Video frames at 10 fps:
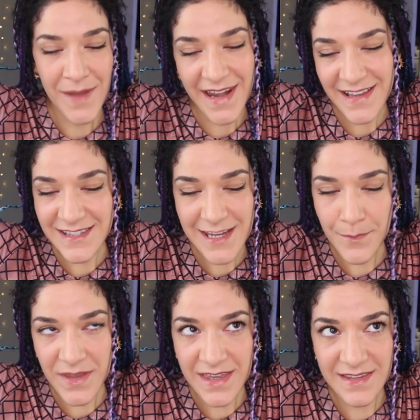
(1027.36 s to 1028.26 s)
my next
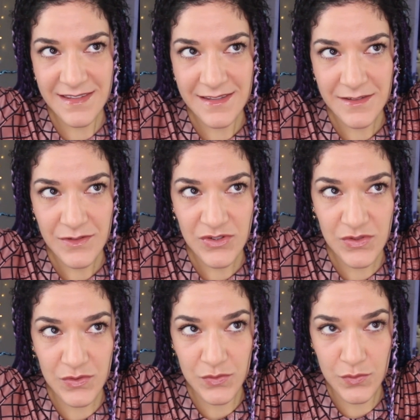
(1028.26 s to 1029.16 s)
tip is
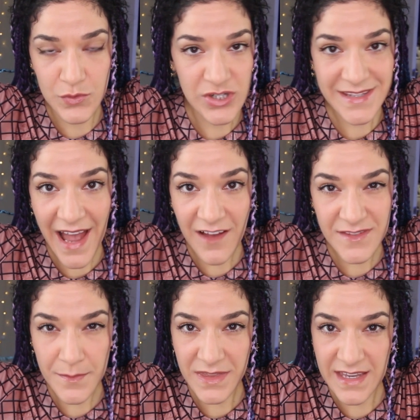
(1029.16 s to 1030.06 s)
to just have
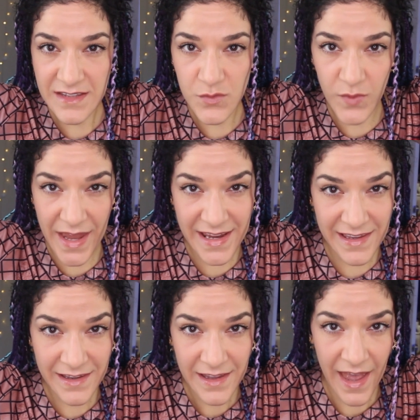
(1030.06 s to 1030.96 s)
some things
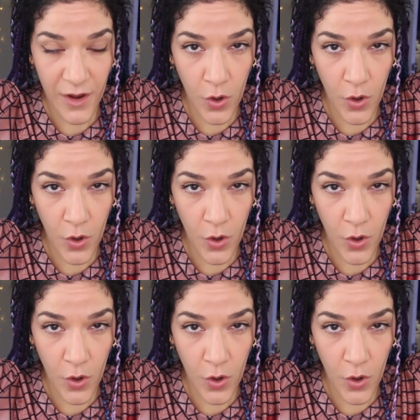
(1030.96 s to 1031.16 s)
ready at